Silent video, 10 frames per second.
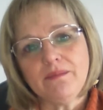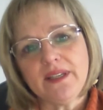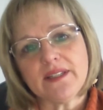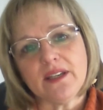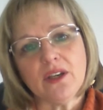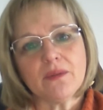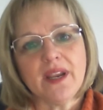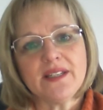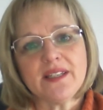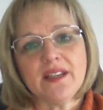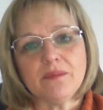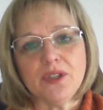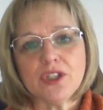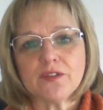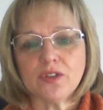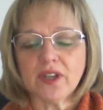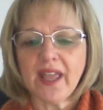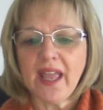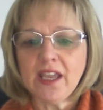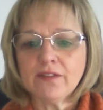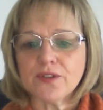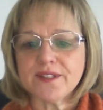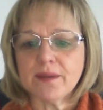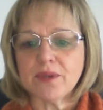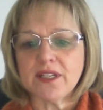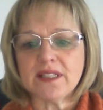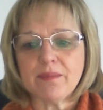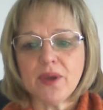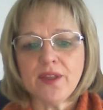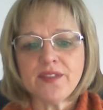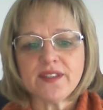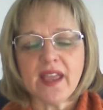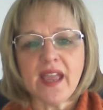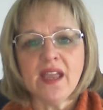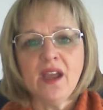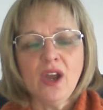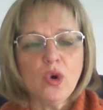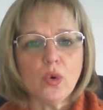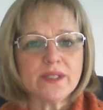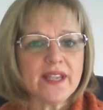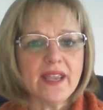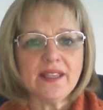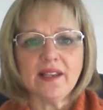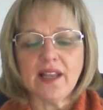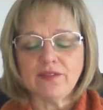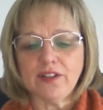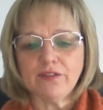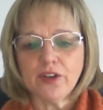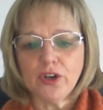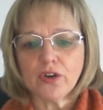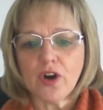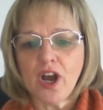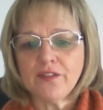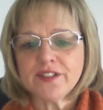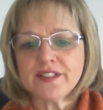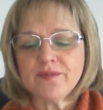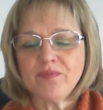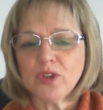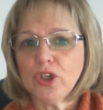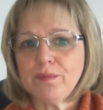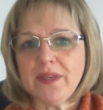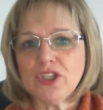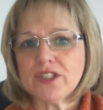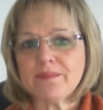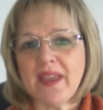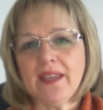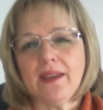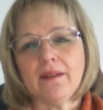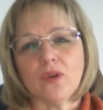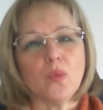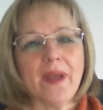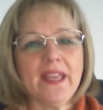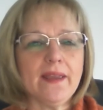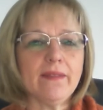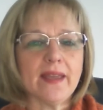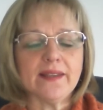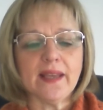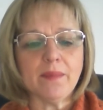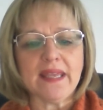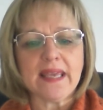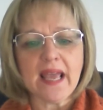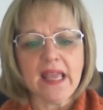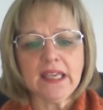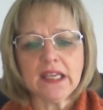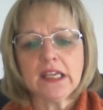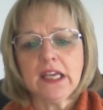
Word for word: be decorating a beautiful cake for somebody's birthday or taking lovely photographs. It could be just making or baking that yummy cake.